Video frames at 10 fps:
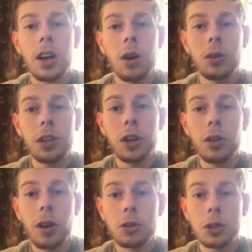On the
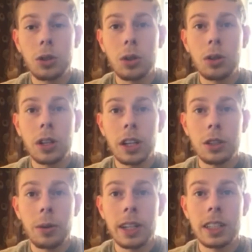Euro Tour in
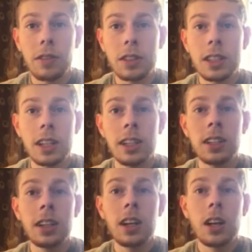
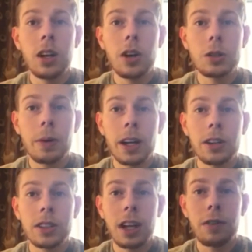2017,
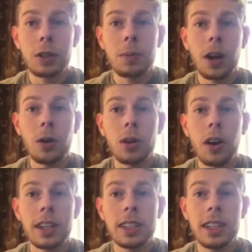Lerchbacher has averaged below
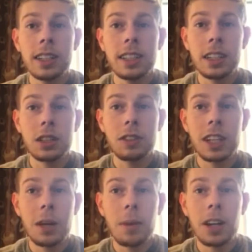90 in 6 of his
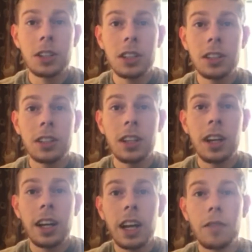8 matches.
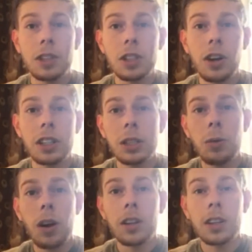He averaged
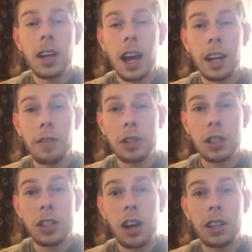91 and he averaged
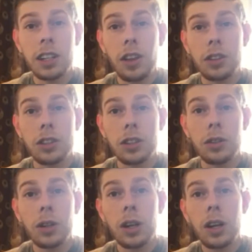a ton in the other
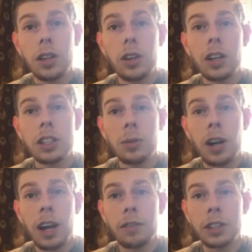2. The
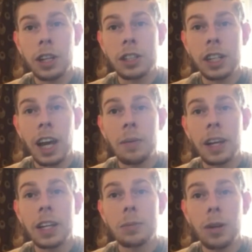91 average actually came
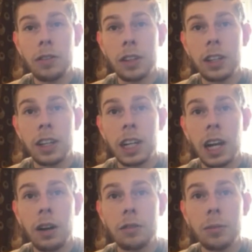against Mervyn.
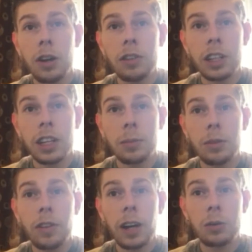However, Mervyn
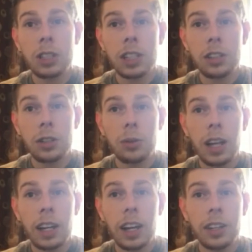prevailed 6-2 on
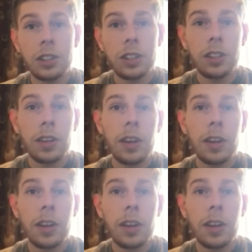that occasion.